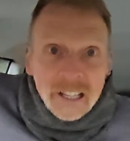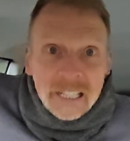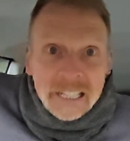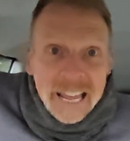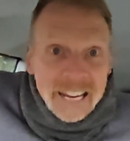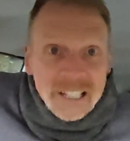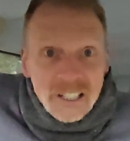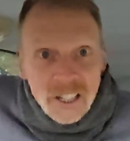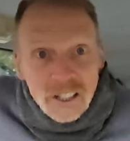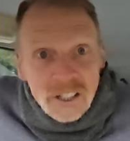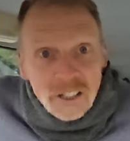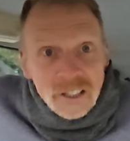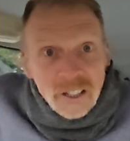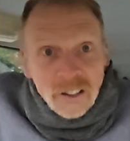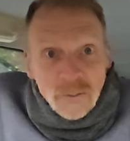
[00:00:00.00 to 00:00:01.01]

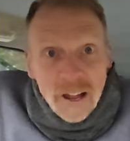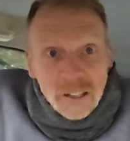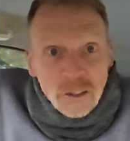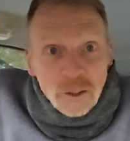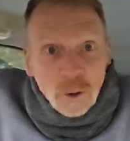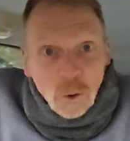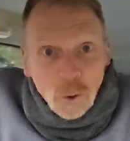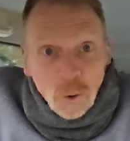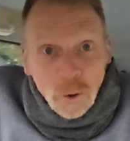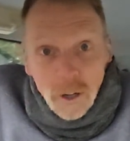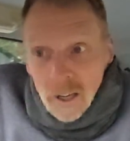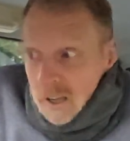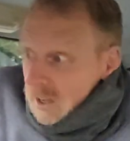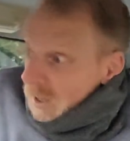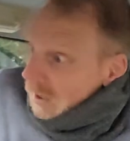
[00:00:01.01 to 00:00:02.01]
latest van tour
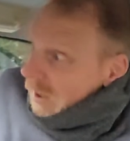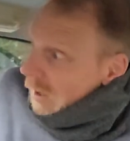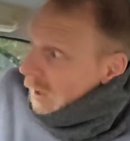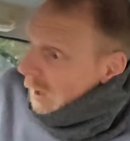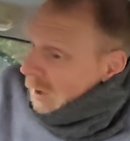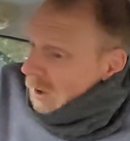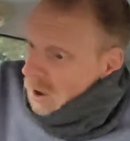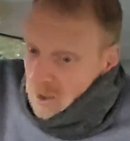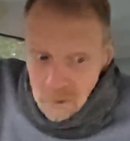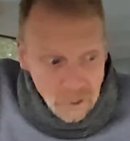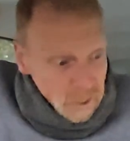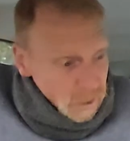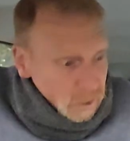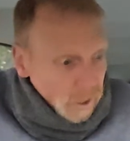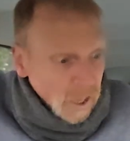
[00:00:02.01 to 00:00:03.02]

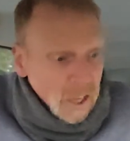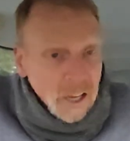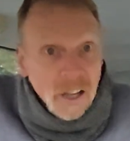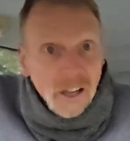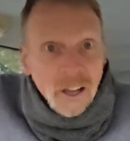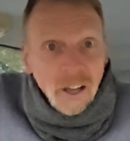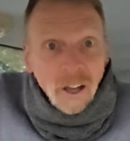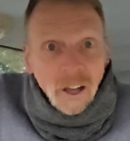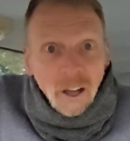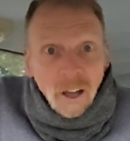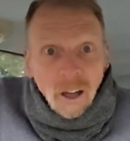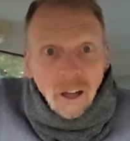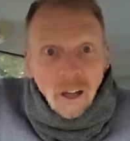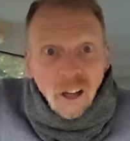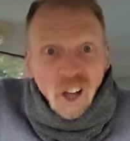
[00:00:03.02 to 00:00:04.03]
on a
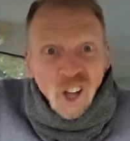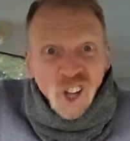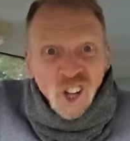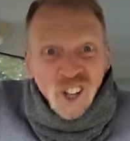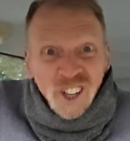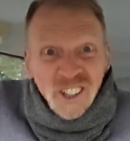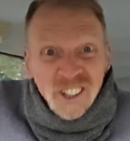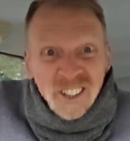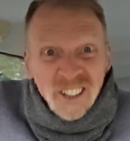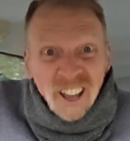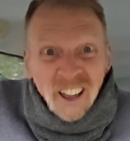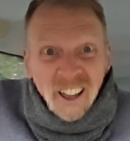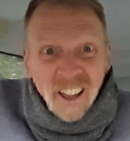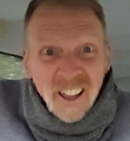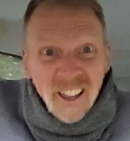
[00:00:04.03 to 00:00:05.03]
Hearse.
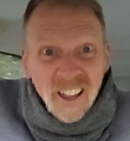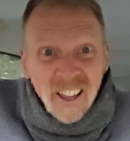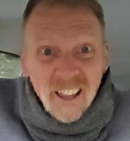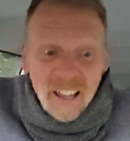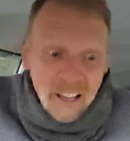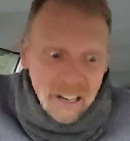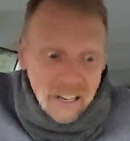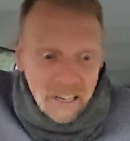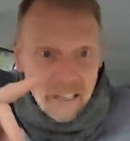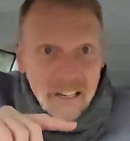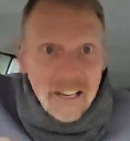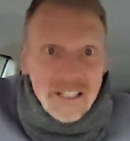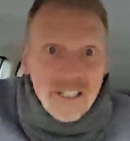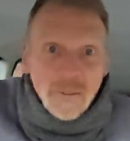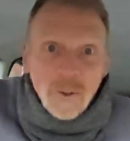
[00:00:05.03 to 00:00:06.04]

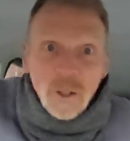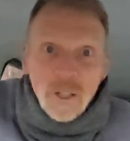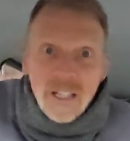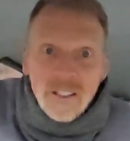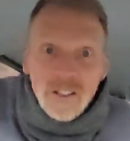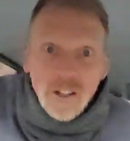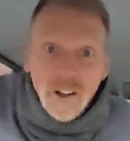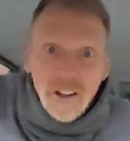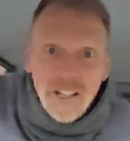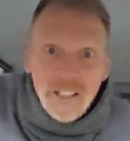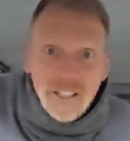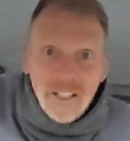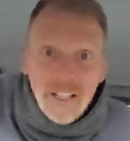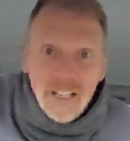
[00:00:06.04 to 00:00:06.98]
Let's have a look inside.